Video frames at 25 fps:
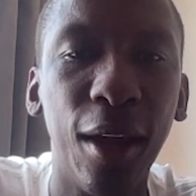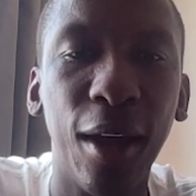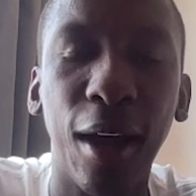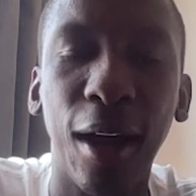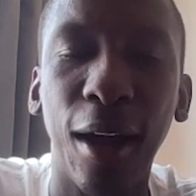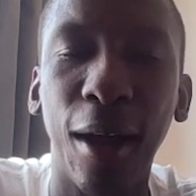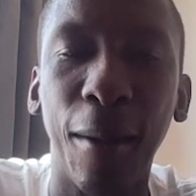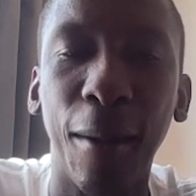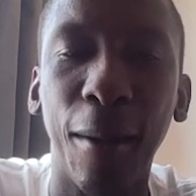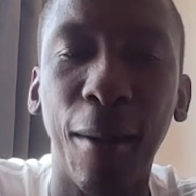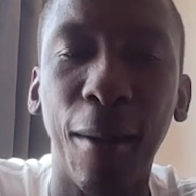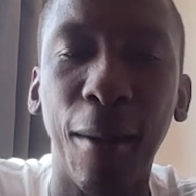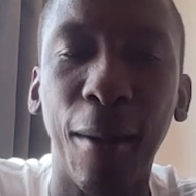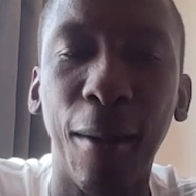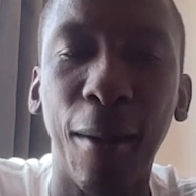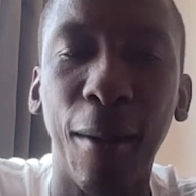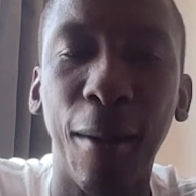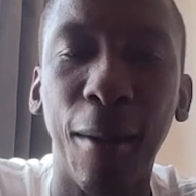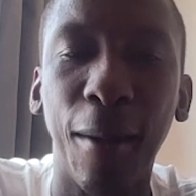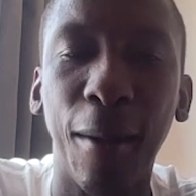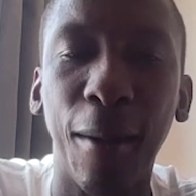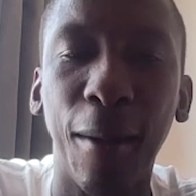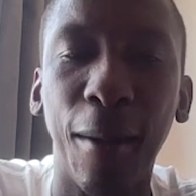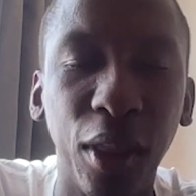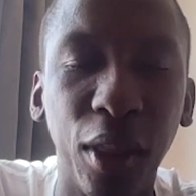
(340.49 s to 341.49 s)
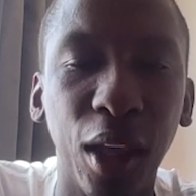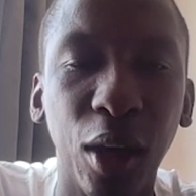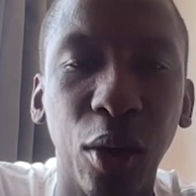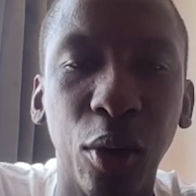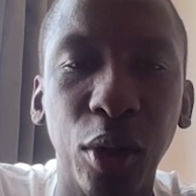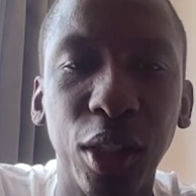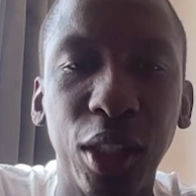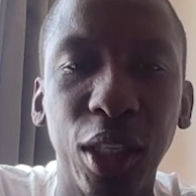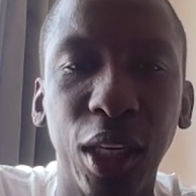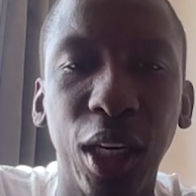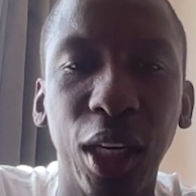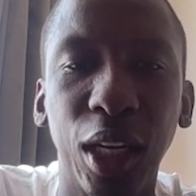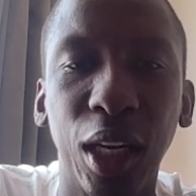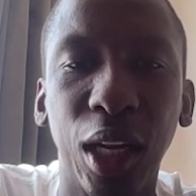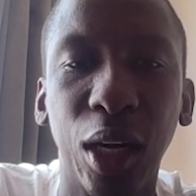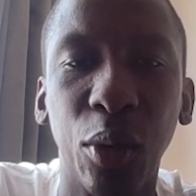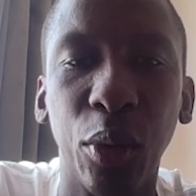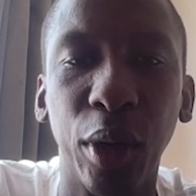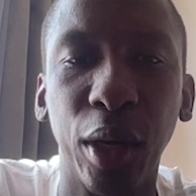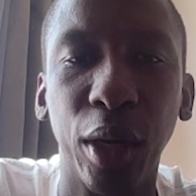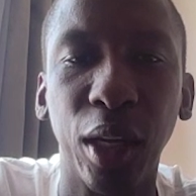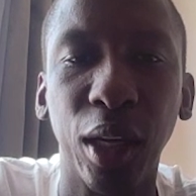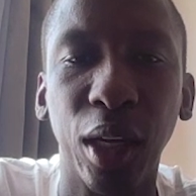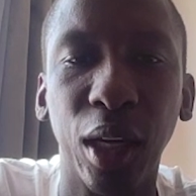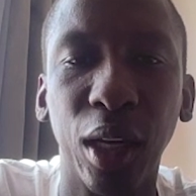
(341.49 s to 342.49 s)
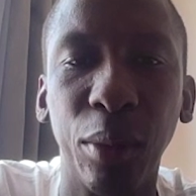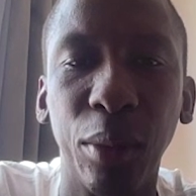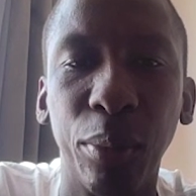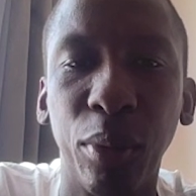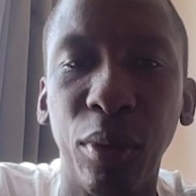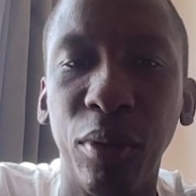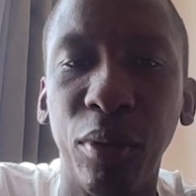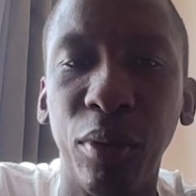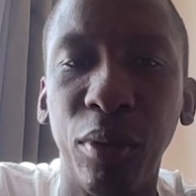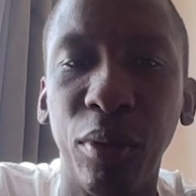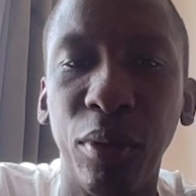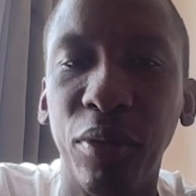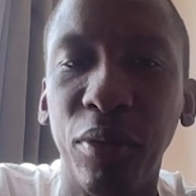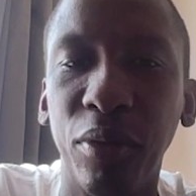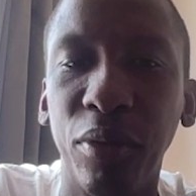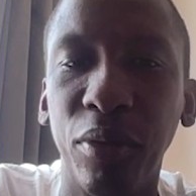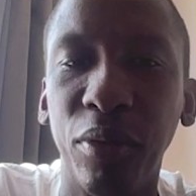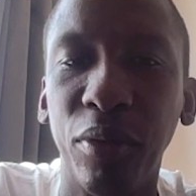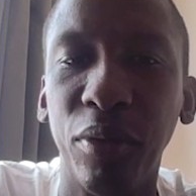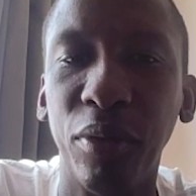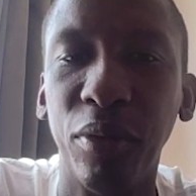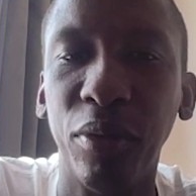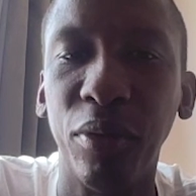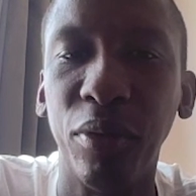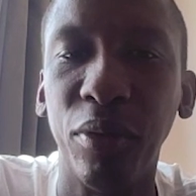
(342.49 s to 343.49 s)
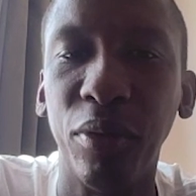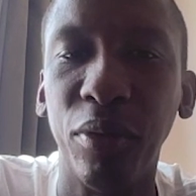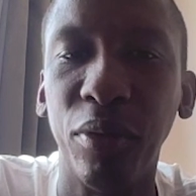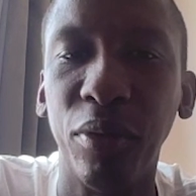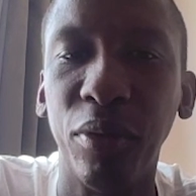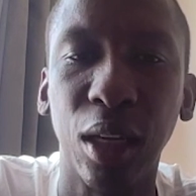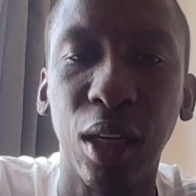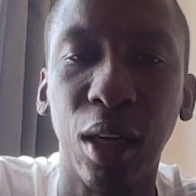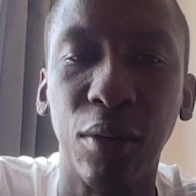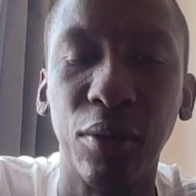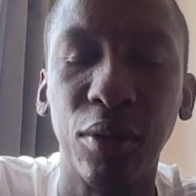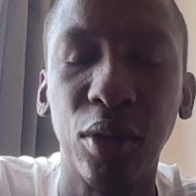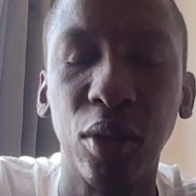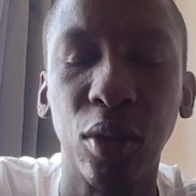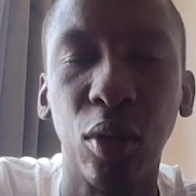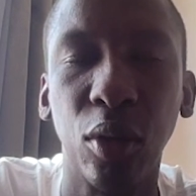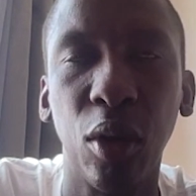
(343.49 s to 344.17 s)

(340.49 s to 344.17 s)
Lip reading: The staff in the hotel are wearing a Bloemfontein Celtic staff.